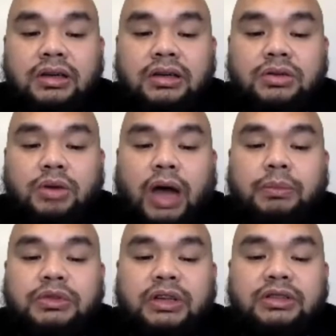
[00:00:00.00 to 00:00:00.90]
So
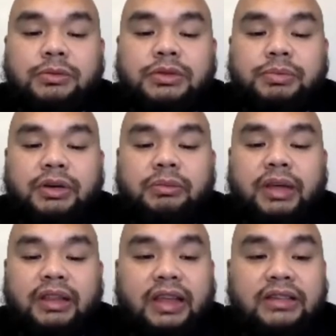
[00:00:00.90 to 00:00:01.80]
absence of sperm
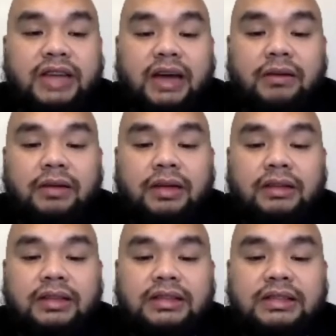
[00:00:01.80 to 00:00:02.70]
in the
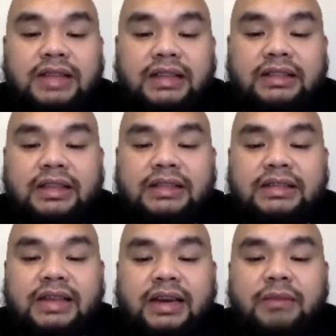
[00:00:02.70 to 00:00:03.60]
ejaculate does not
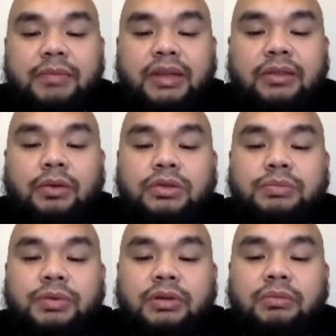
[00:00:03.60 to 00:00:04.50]
necessarily mean no
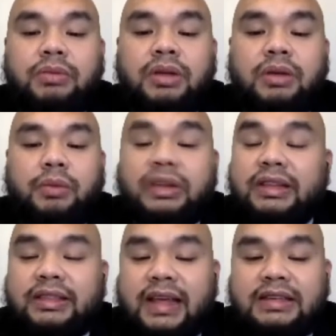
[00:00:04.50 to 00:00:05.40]
sperm within
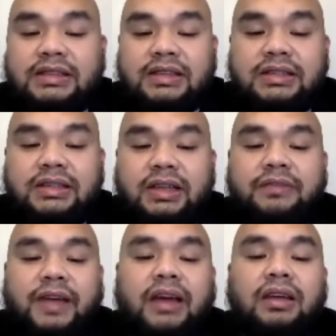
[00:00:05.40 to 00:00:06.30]
the testes. In
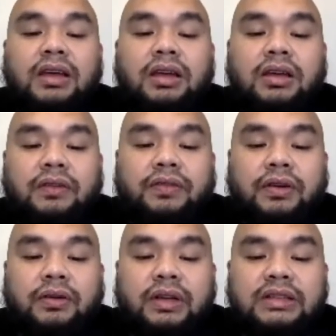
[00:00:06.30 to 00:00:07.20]
fact, if you
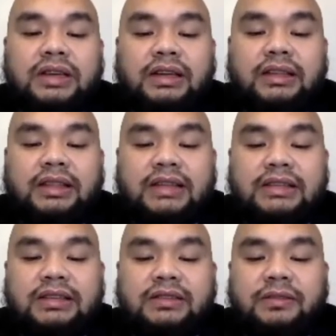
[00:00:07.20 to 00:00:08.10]
look inside the
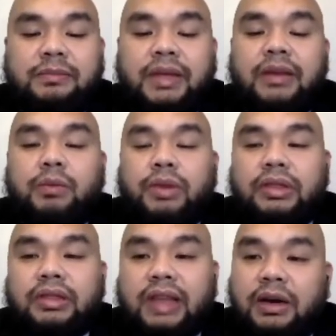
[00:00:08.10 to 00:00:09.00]
testes of men with
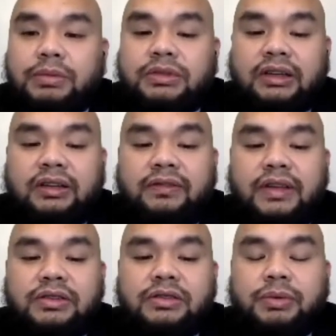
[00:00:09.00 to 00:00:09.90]
non-obstructive
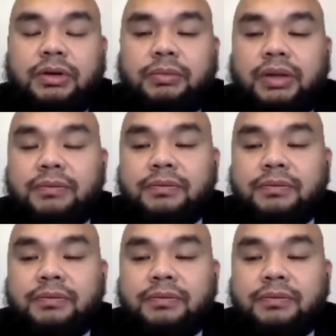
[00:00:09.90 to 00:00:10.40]
azoospermia,